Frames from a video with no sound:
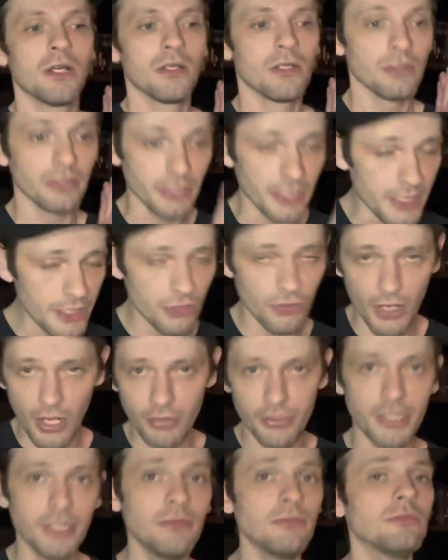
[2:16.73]
Lee
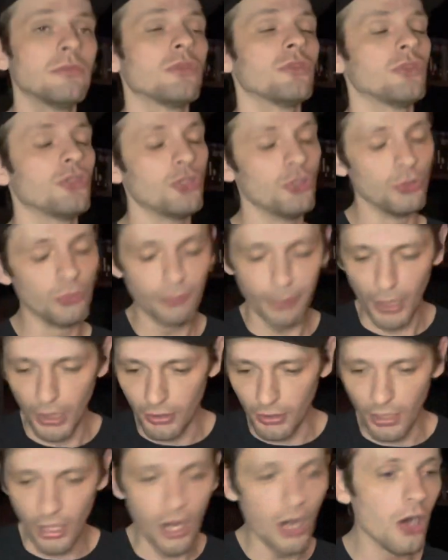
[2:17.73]
Cronin, you
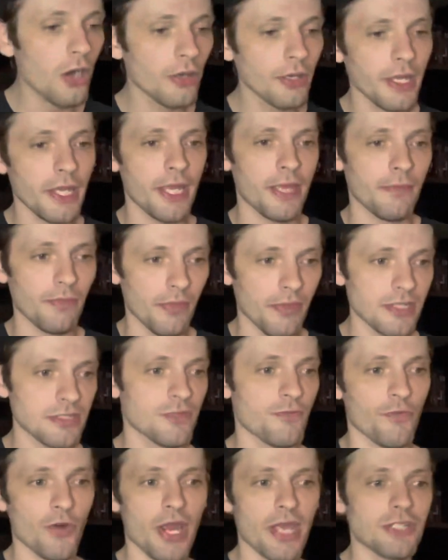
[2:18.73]
belong in this
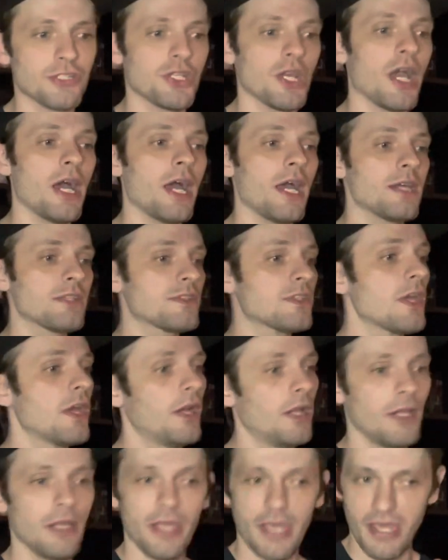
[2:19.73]
franchise.
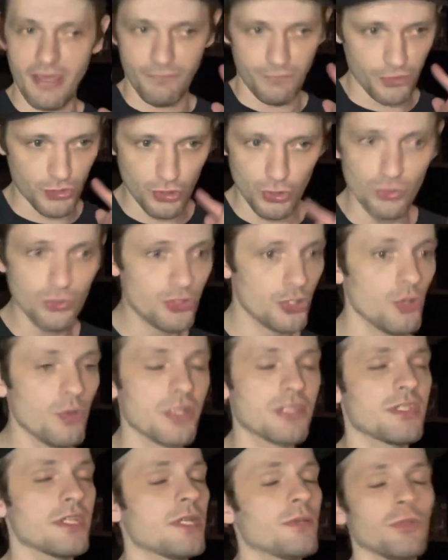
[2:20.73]
If you do a
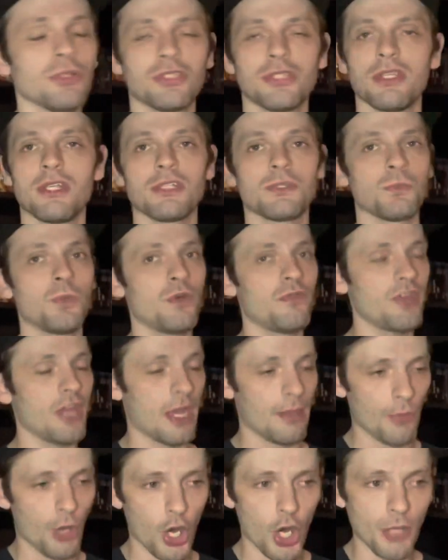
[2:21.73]
sequel to this movie,
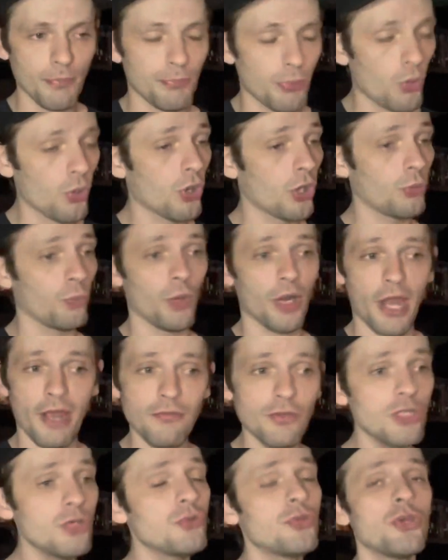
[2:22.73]
I'm on board.
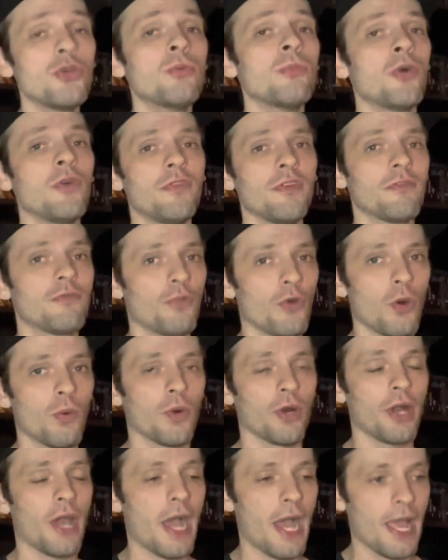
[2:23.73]
Whatever you do moving
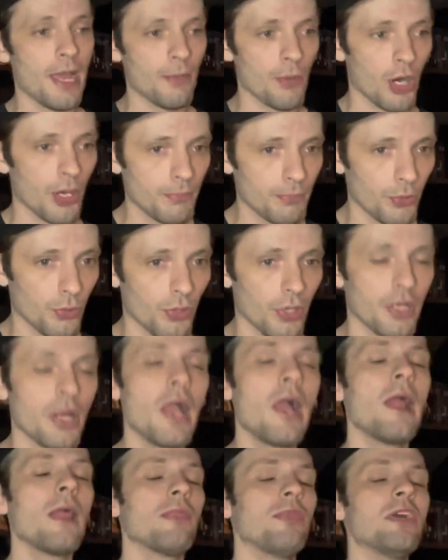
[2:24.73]
forward, I am on board.
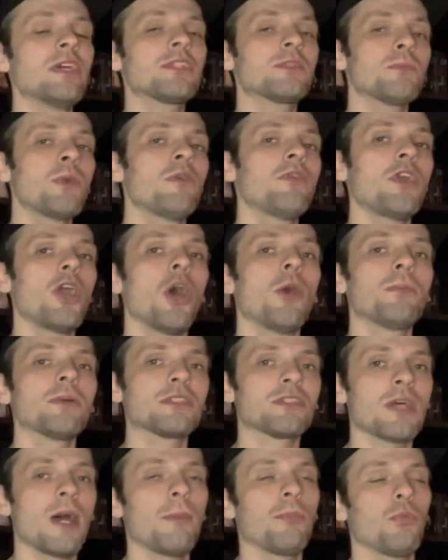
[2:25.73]
This movie
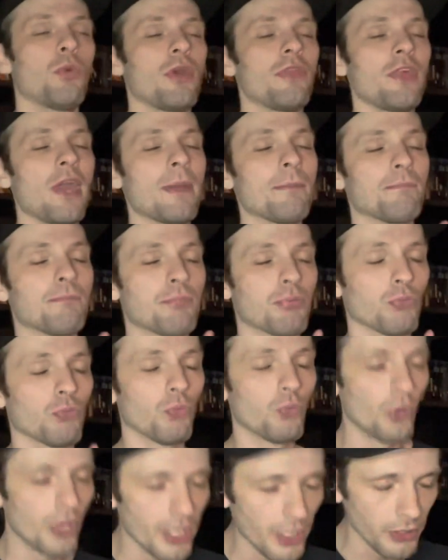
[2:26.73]
opens up with a
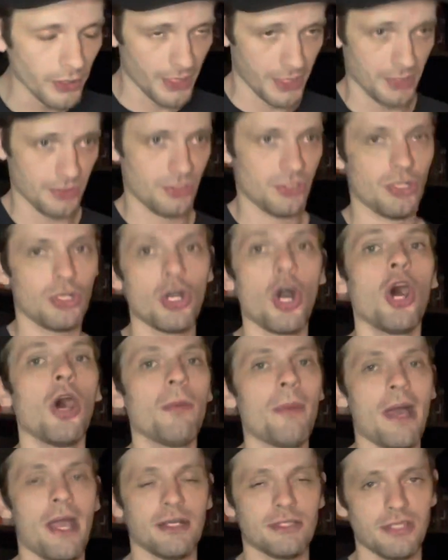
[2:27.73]
brilliant
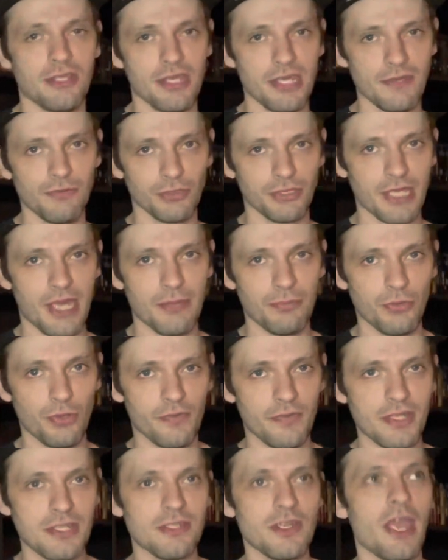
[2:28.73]
callback to the Evil Dead
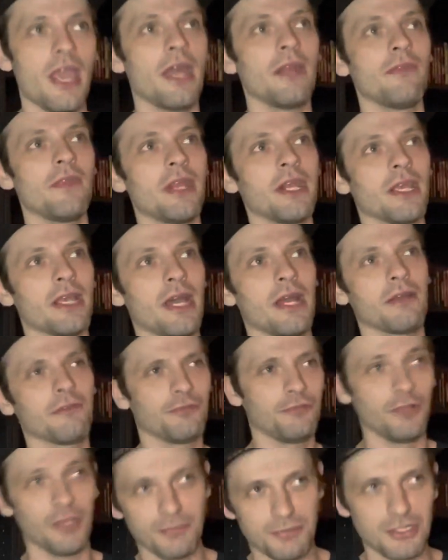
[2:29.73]
movies, and then it kind of
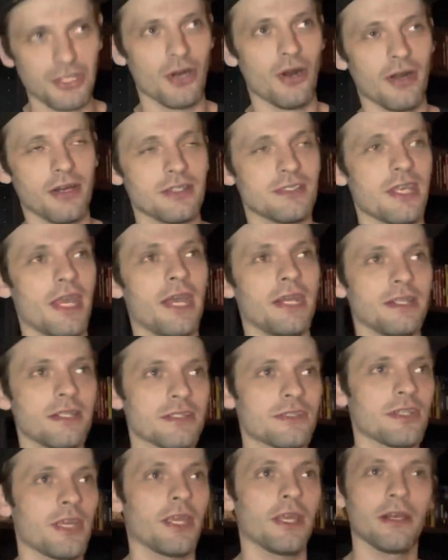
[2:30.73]
flips it on its head, and
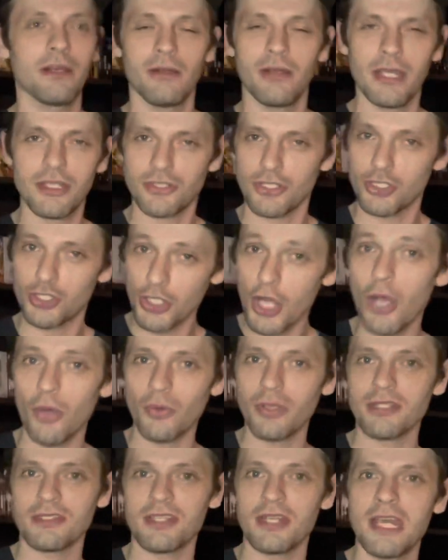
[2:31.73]
it's a
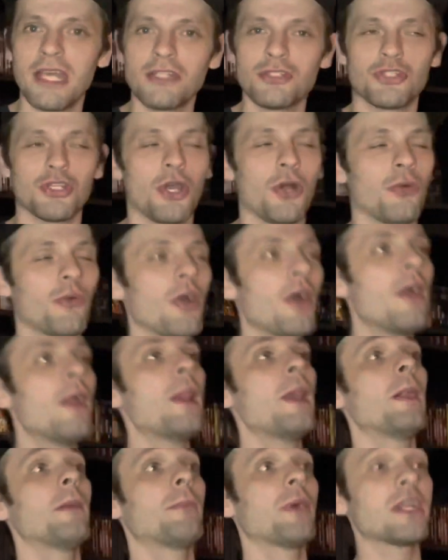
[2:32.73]
joke. It's an in-joke,
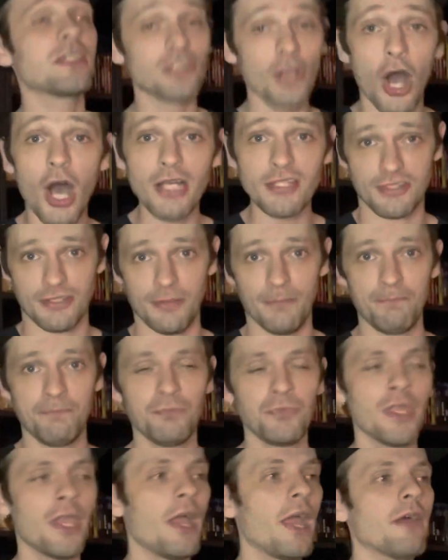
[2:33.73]
but it's awesome.
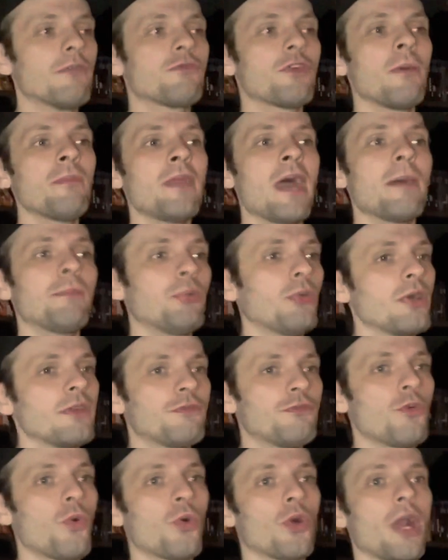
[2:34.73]
And from that point
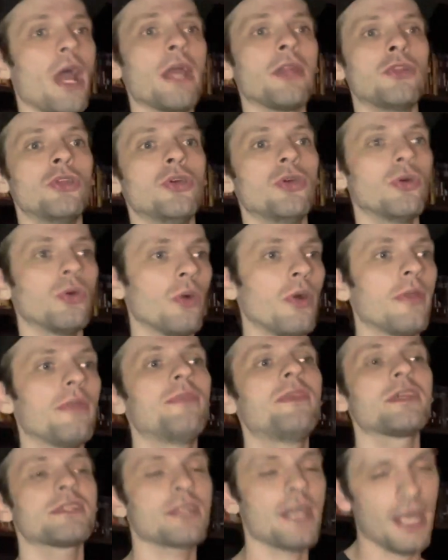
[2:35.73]
forward, I knew
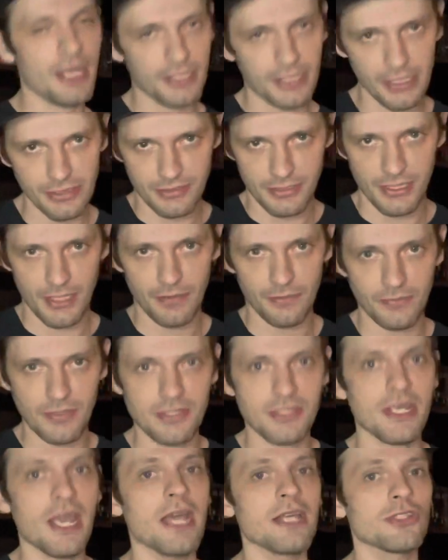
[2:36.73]
this guy gets it.
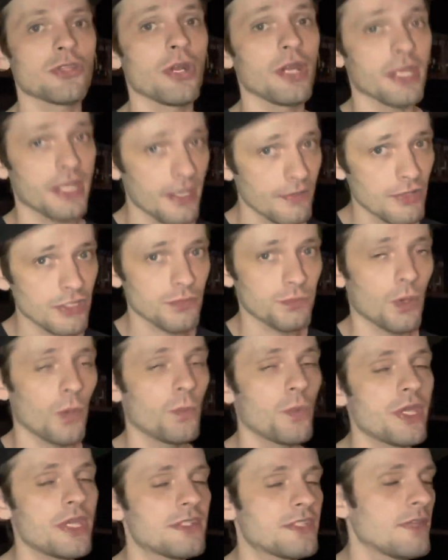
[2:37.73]
This guy's going to give us what
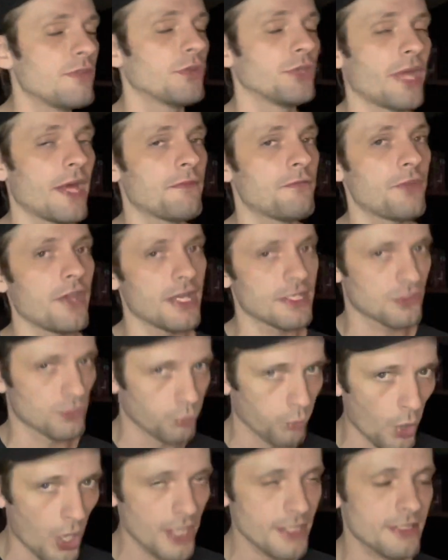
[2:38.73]
we as Evil Dead fans
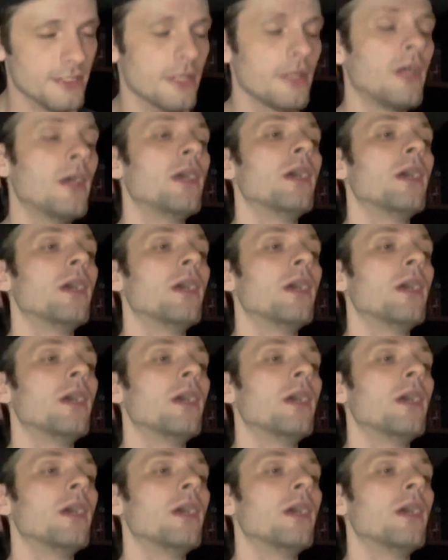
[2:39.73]
want.